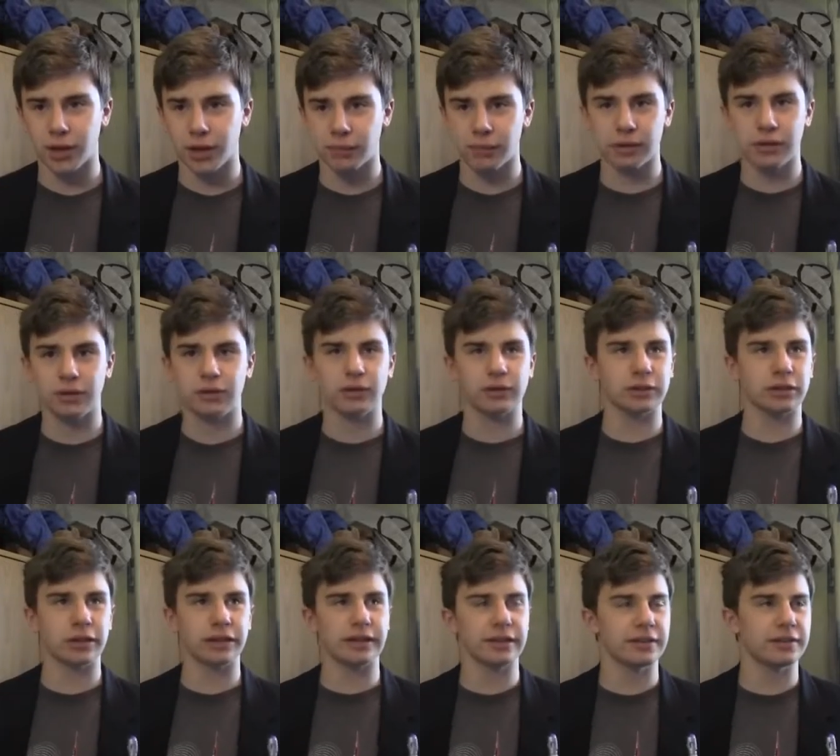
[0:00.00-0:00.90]
I mean, you've got,
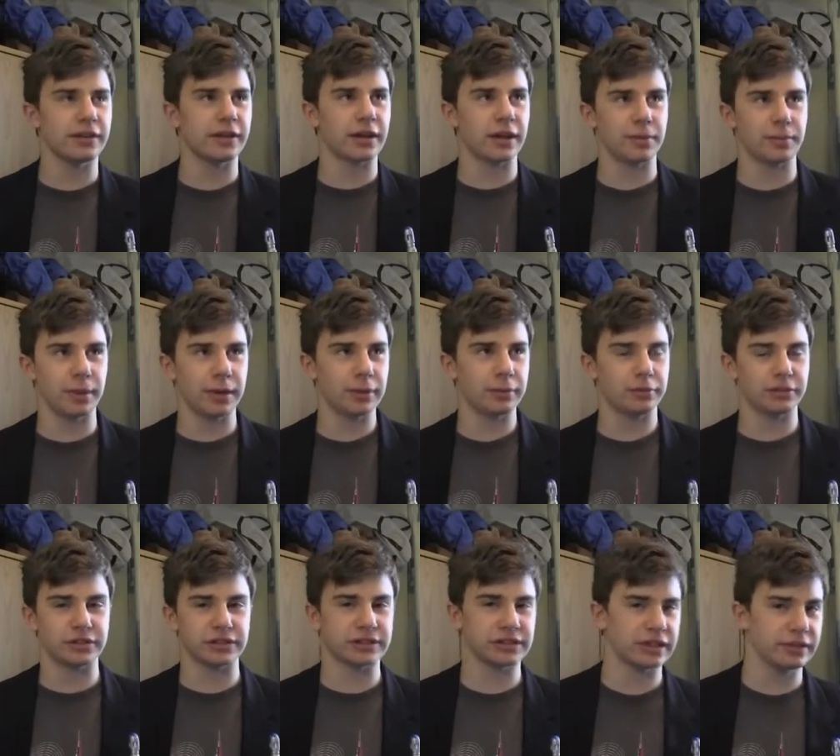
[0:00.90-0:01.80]
like, the psychic paper
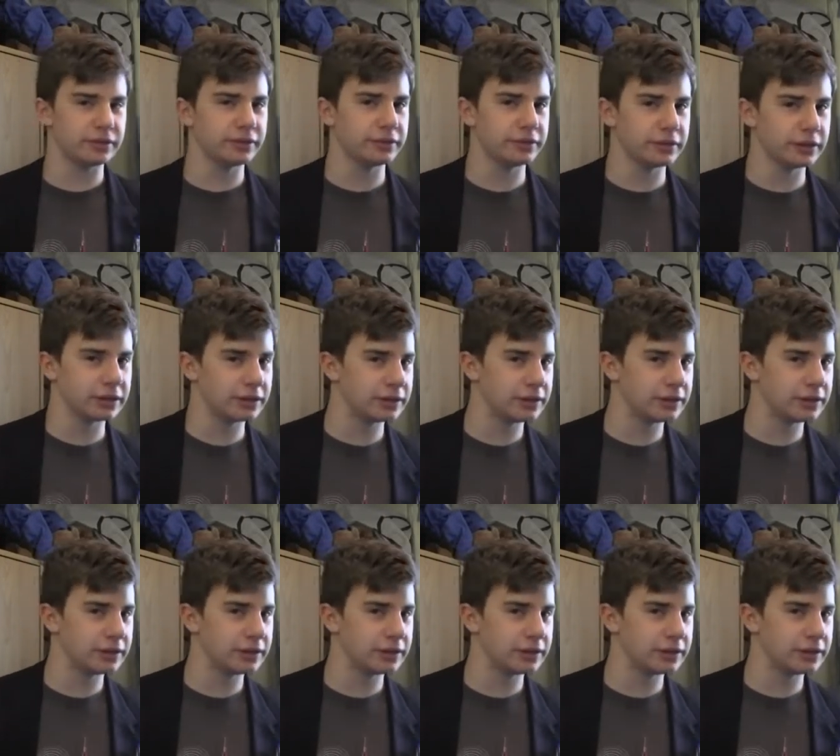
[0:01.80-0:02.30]
and stuff.